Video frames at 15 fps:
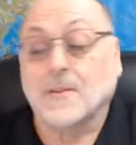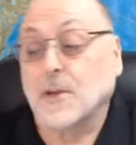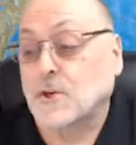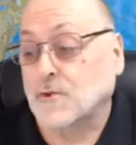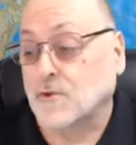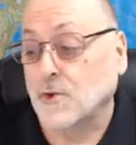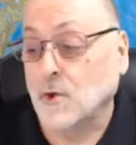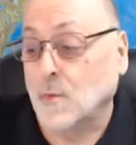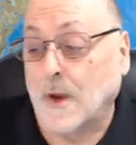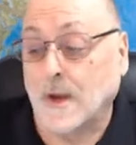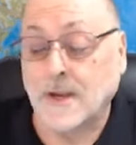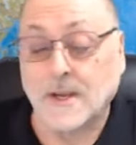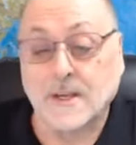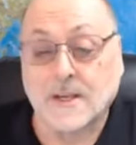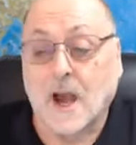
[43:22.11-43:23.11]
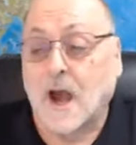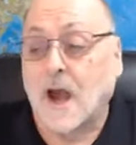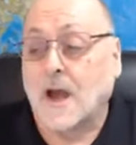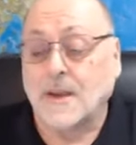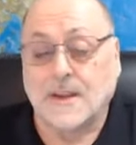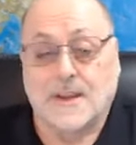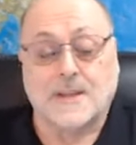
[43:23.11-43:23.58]
the true way to
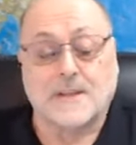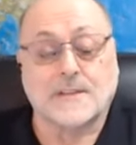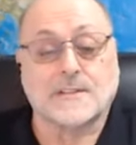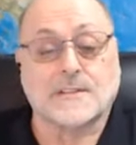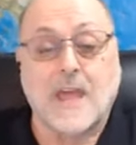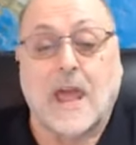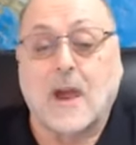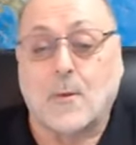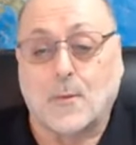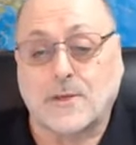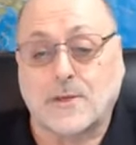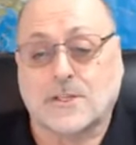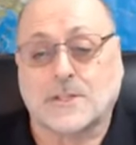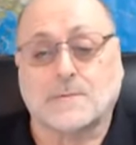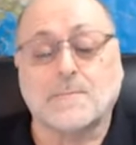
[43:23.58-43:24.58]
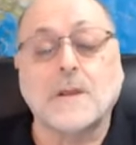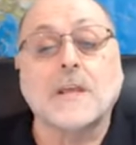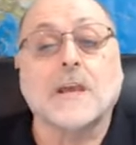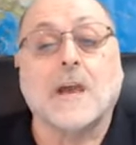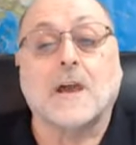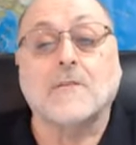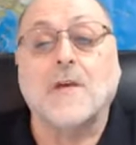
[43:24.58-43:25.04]
God is that which is
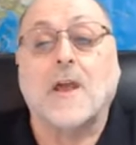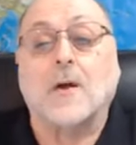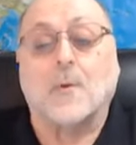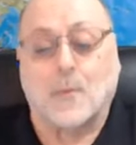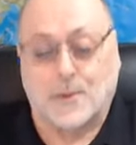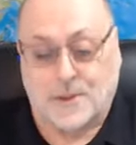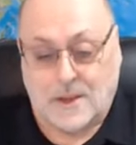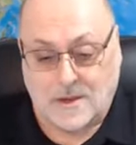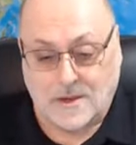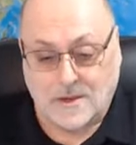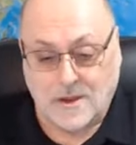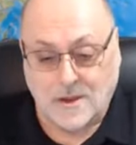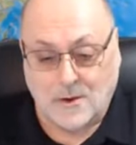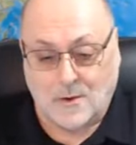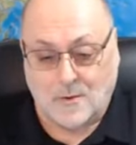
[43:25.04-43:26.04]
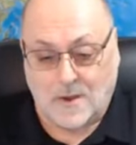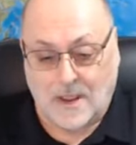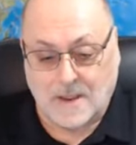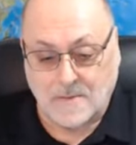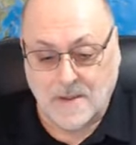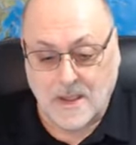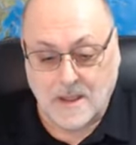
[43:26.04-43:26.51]
being unveiled within you.
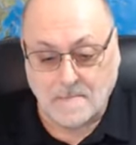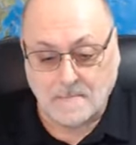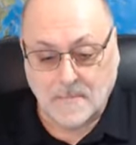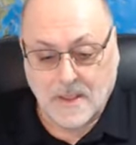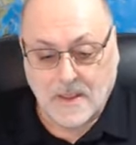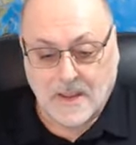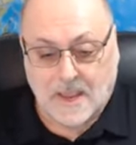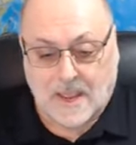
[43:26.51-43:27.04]
Amen.